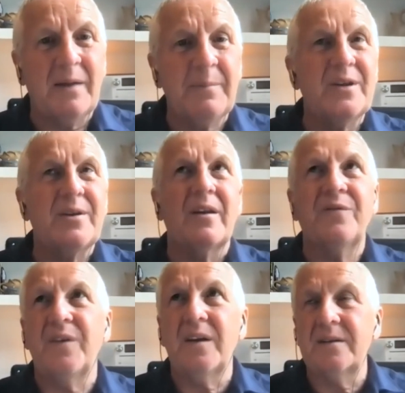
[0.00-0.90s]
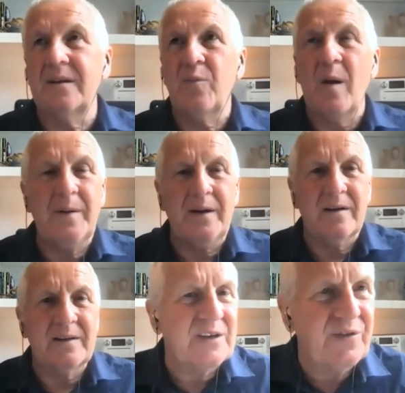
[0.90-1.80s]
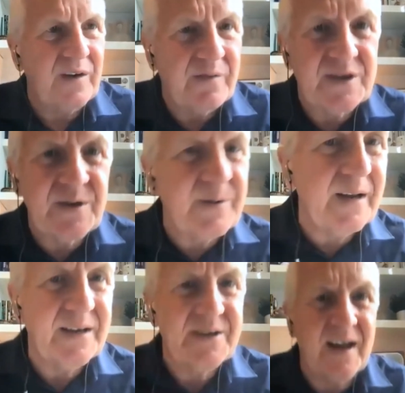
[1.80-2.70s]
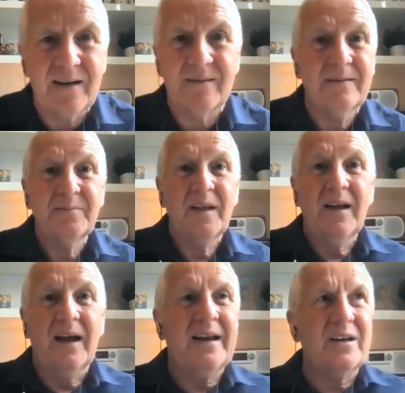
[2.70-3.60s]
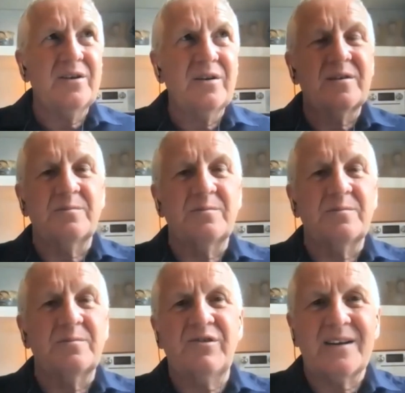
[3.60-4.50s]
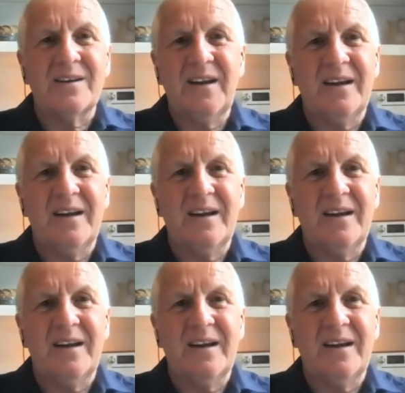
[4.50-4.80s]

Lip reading: I've been doing it for the webinar things for over 2 years now, and it can do some strange